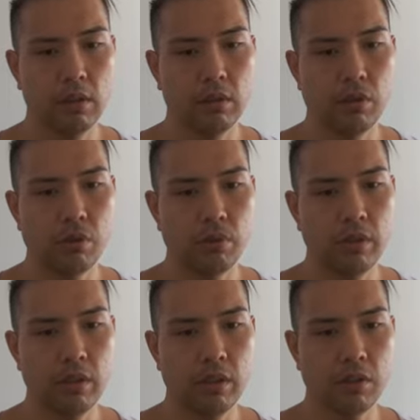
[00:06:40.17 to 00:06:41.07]

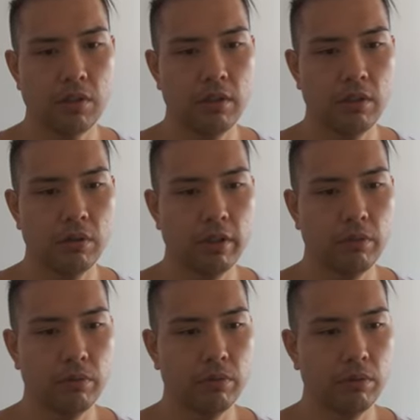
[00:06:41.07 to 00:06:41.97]
Join, extending your
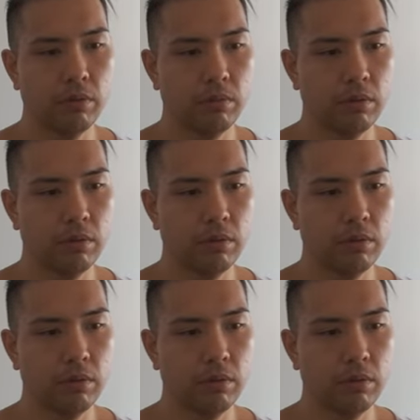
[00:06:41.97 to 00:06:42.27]
network room.